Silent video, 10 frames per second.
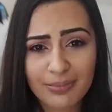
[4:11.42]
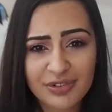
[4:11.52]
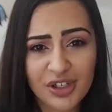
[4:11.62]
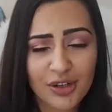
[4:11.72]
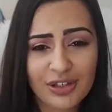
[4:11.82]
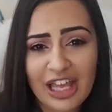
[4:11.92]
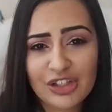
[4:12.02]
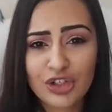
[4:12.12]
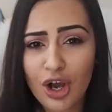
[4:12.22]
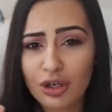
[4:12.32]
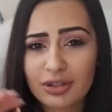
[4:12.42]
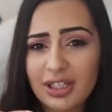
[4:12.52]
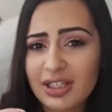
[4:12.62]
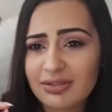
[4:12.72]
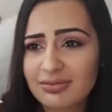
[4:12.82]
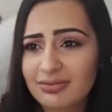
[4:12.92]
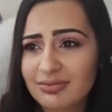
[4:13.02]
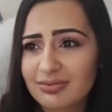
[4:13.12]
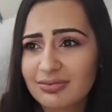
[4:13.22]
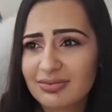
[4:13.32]
you know, their chocolate,
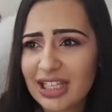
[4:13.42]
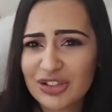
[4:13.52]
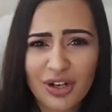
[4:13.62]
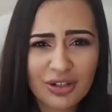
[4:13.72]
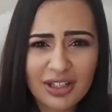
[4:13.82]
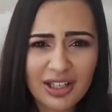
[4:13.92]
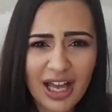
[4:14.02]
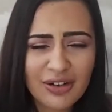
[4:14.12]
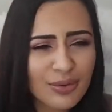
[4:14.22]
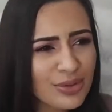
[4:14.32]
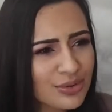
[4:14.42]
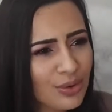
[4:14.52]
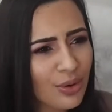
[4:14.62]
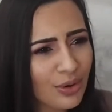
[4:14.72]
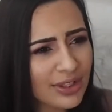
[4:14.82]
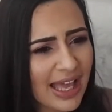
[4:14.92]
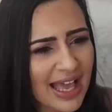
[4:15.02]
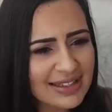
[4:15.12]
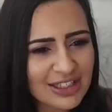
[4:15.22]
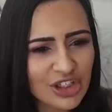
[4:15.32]
I don't know what it's called,
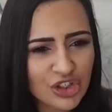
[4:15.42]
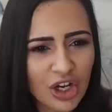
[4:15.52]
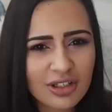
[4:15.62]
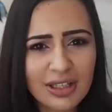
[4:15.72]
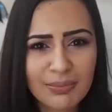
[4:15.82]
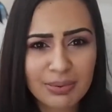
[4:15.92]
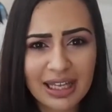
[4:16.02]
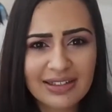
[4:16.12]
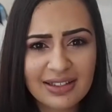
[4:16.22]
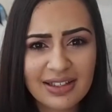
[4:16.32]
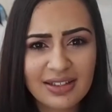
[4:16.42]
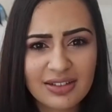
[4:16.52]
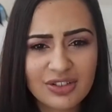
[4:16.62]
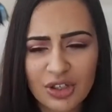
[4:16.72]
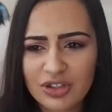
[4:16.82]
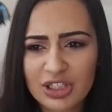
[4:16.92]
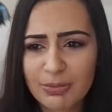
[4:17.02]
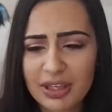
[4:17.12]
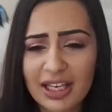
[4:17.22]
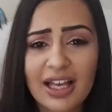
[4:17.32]
it's like a chocolate blended choc
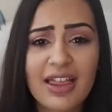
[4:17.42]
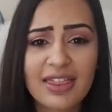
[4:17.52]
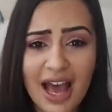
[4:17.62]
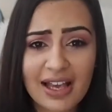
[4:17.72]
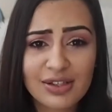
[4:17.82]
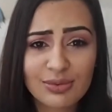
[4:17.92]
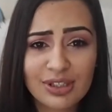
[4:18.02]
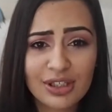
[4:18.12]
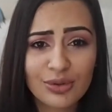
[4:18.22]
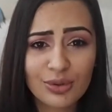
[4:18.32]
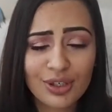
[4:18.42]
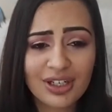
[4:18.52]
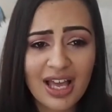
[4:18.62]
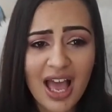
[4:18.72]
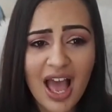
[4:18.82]
chip thing, that is really good.